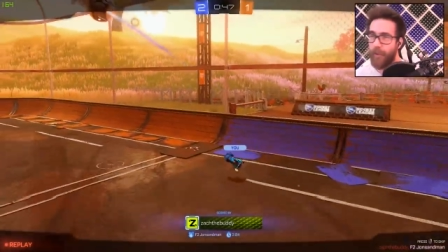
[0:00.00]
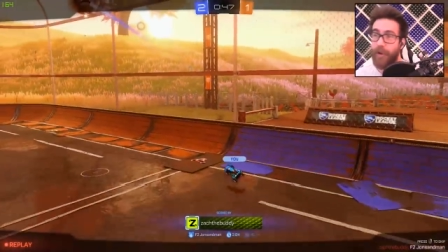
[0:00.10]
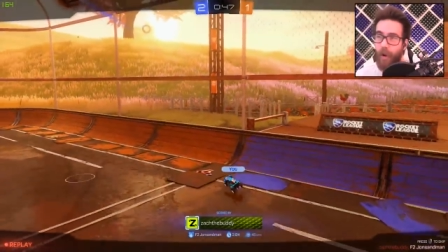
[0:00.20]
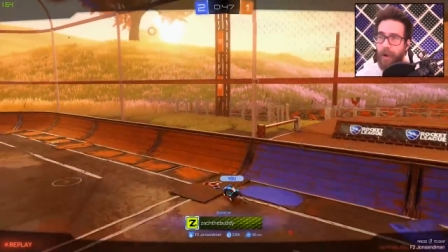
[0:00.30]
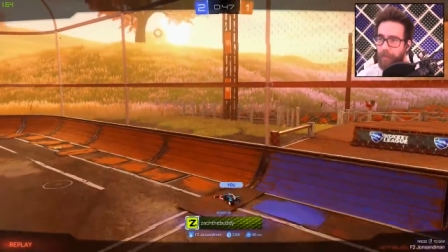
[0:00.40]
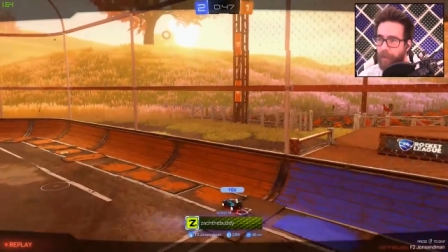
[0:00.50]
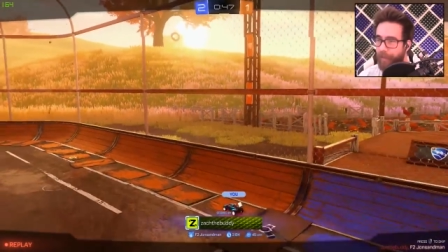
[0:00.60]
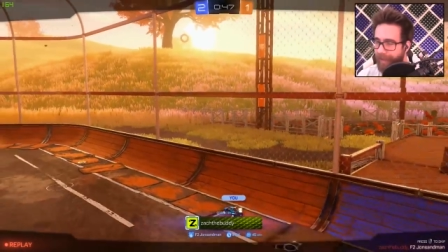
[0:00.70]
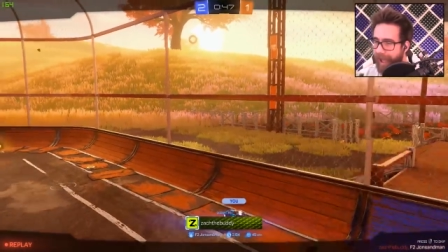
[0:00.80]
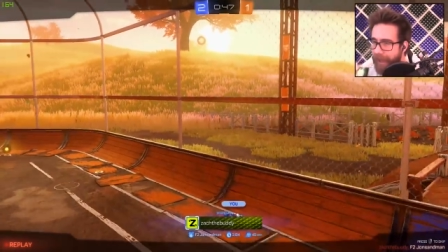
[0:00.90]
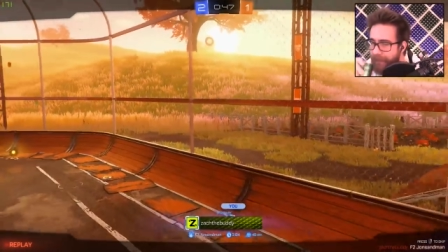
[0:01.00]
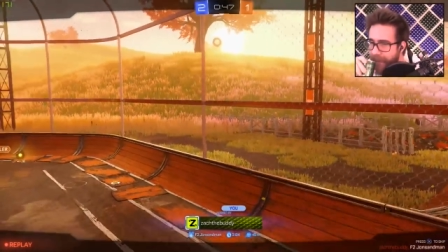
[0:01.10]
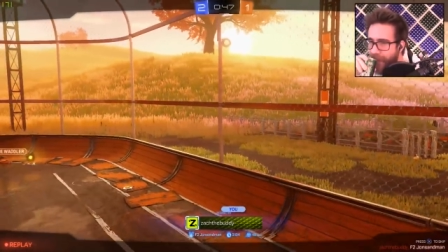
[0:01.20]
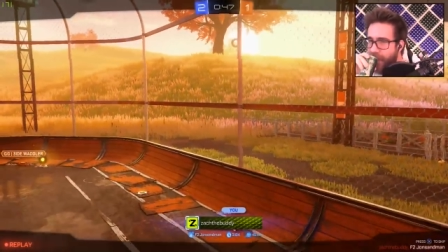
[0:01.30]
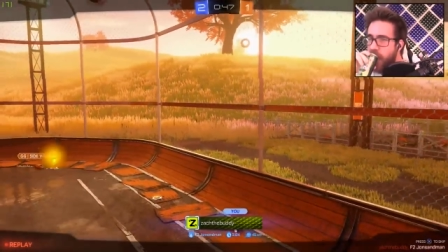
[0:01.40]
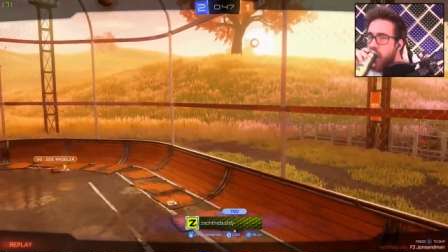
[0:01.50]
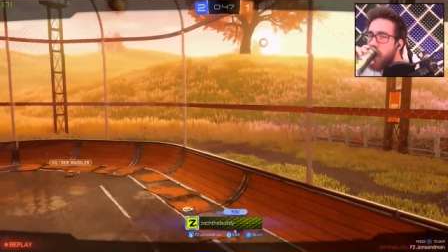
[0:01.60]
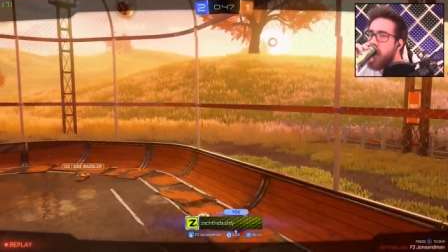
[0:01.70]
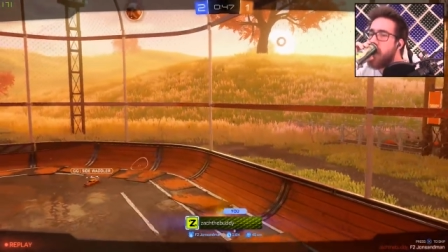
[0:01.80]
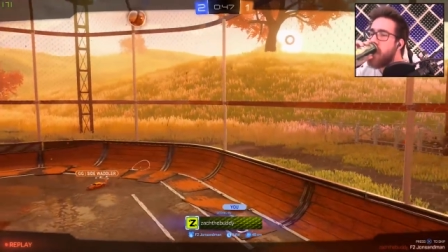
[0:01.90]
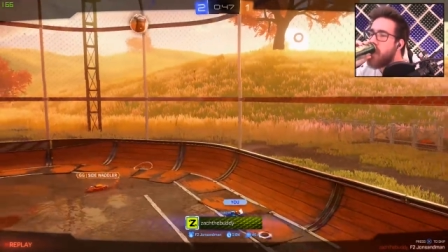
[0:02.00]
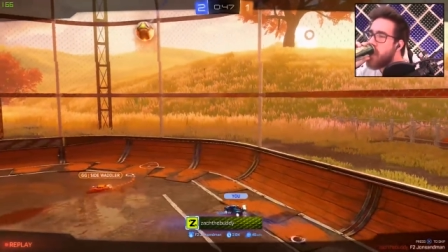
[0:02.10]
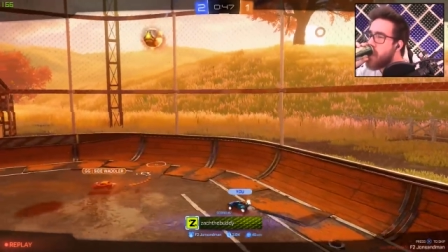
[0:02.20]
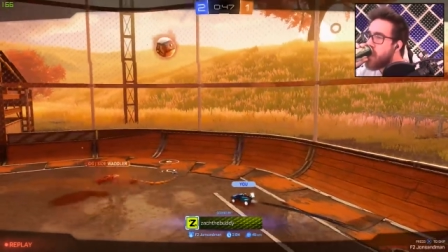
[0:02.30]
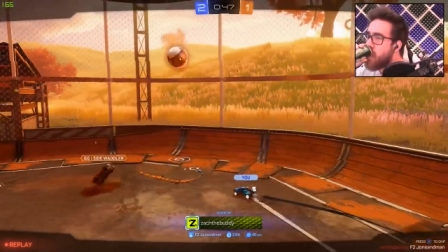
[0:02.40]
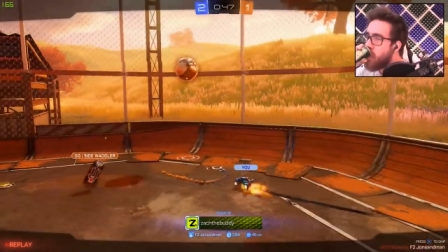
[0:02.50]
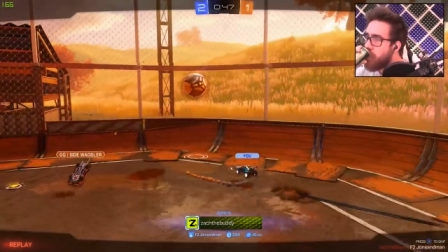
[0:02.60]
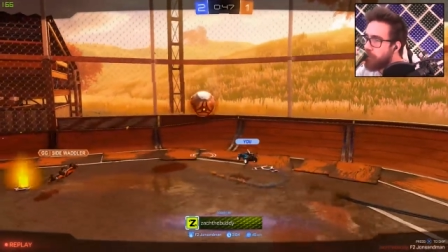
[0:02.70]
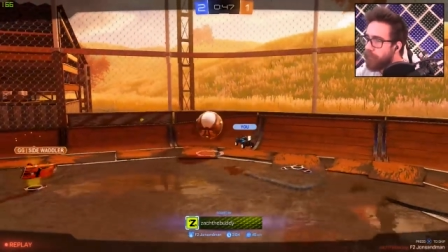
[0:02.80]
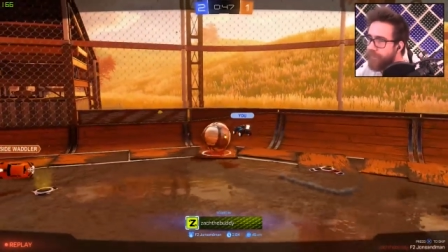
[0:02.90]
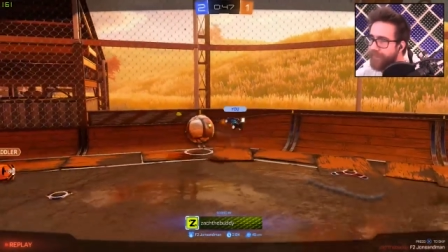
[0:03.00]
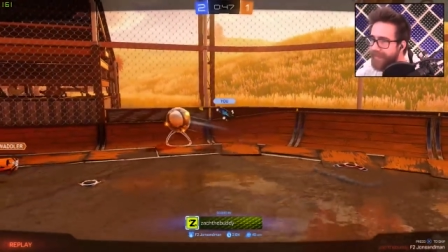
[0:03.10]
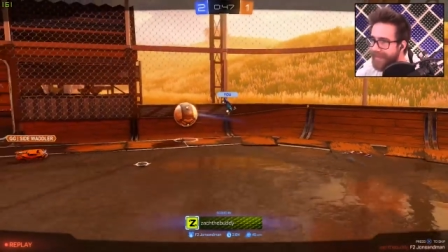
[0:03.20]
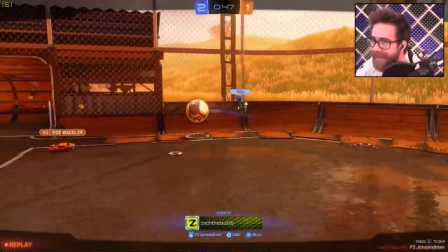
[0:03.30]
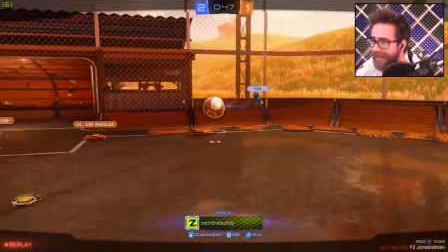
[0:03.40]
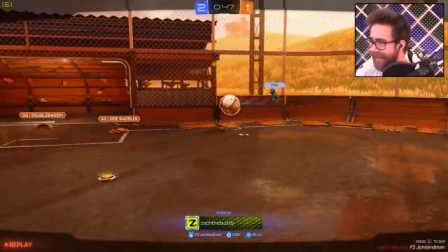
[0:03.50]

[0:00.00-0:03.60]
were going to blow the guy up too. I was thinking about